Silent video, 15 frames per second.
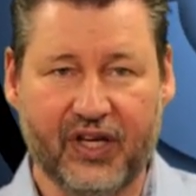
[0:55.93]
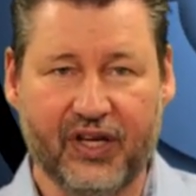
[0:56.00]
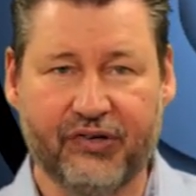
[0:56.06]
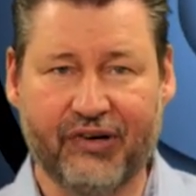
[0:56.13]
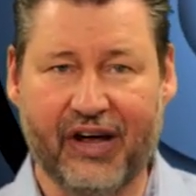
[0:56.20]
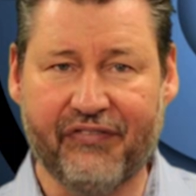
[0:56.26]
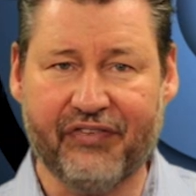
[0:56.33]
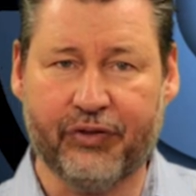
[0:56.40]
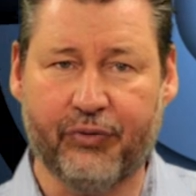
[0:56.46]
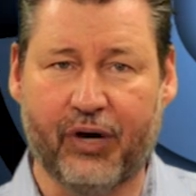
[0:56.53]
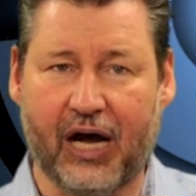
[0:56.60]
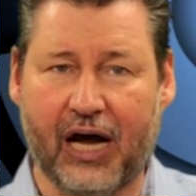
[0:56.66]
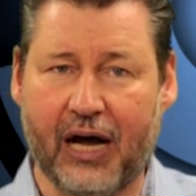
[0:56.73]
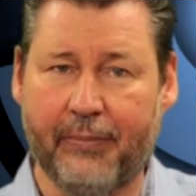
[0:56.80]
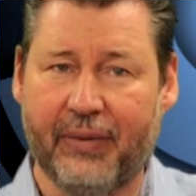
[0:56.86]
Traffic through
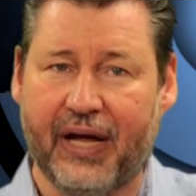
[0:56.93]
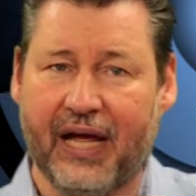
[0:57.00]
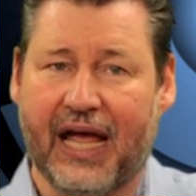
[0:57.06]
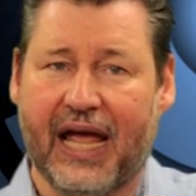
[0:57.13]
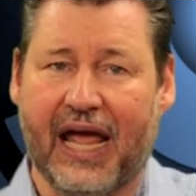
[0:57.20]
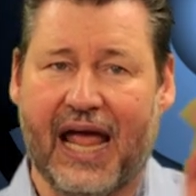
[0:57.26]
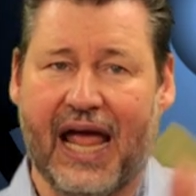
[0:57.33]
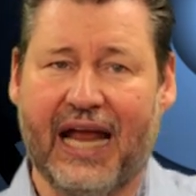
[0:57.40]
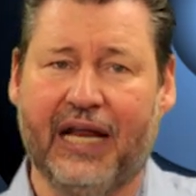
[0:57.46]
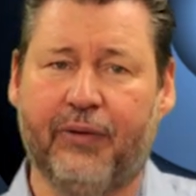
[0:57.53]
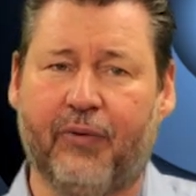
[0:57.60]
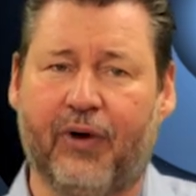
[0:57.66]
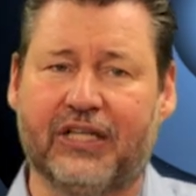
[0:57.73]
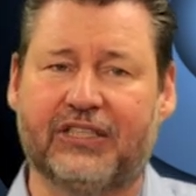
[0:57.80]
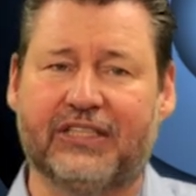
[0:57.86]
a hub,
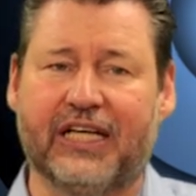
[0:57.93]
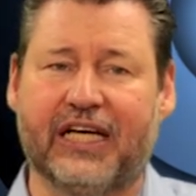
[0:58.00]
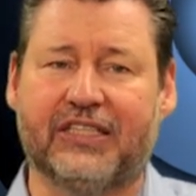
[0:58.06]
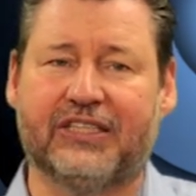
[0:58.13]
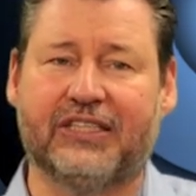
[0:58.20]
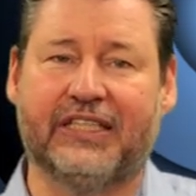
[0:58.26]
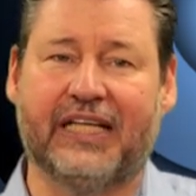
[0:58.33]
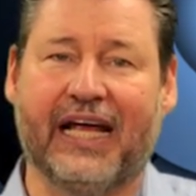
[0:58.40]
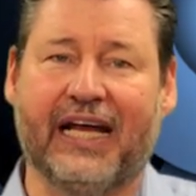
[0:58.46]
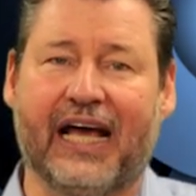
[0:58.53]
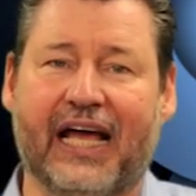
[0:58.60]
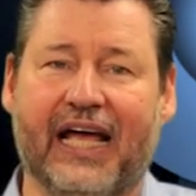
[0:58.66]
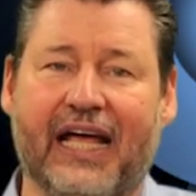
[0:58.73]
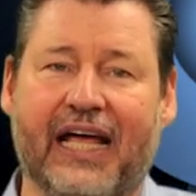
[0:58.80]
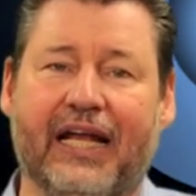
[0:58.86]
anyone sends
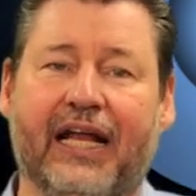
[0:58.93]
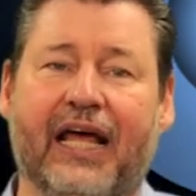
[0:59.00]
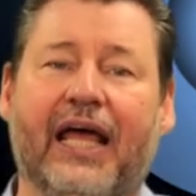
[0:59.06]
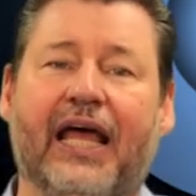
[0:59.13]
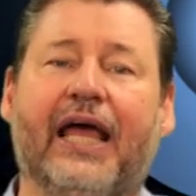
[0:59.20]
data in,